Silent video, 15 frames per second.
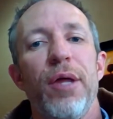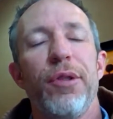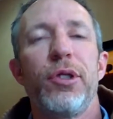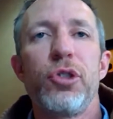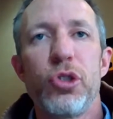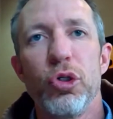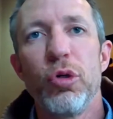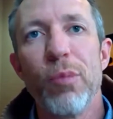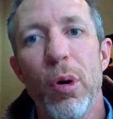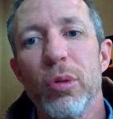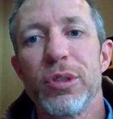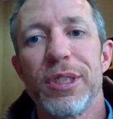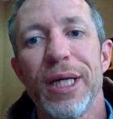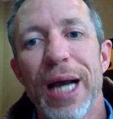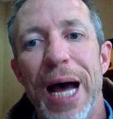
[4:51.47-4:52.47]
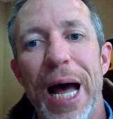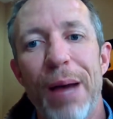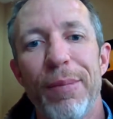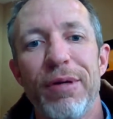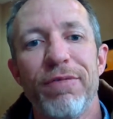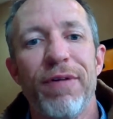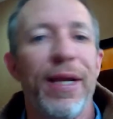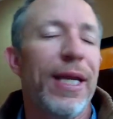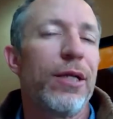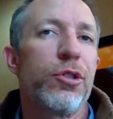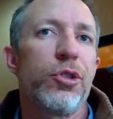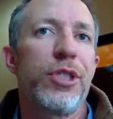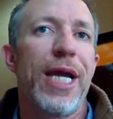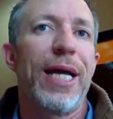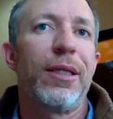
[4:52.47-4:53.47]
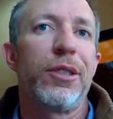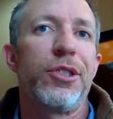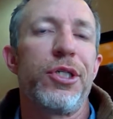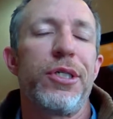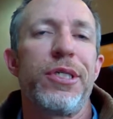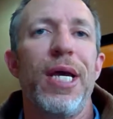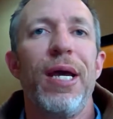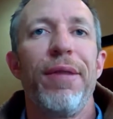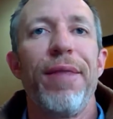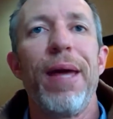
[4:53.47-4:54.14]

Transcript: the two most common financial challenges